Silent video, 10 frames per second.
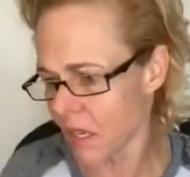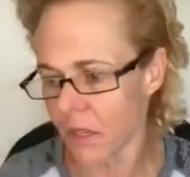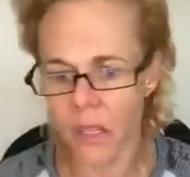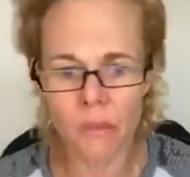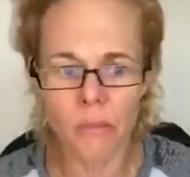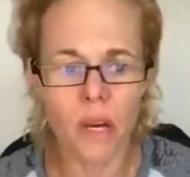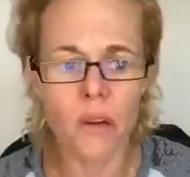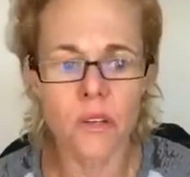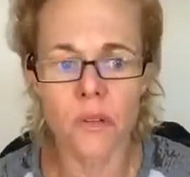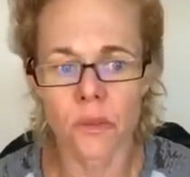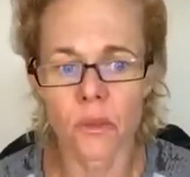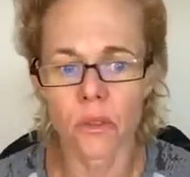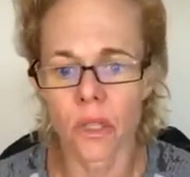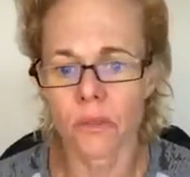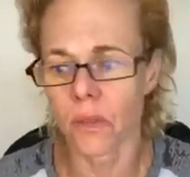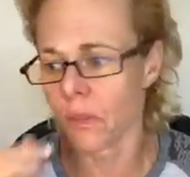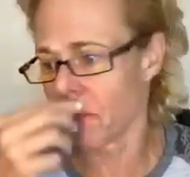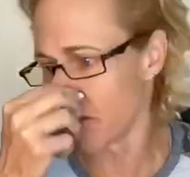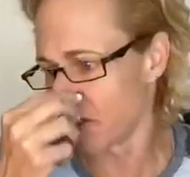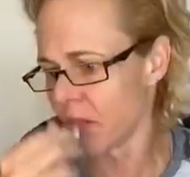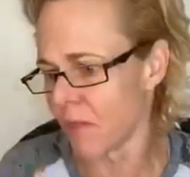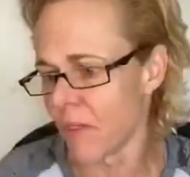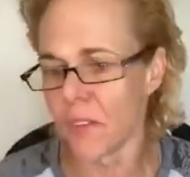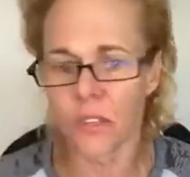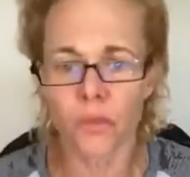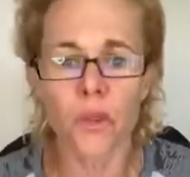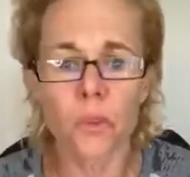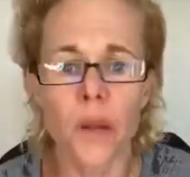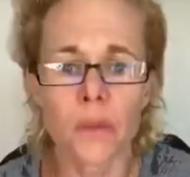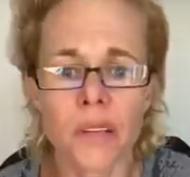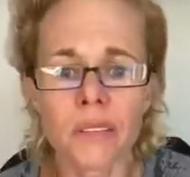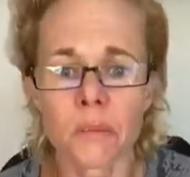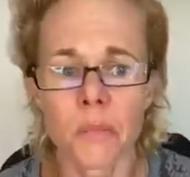I love marriage if it's for the right reason.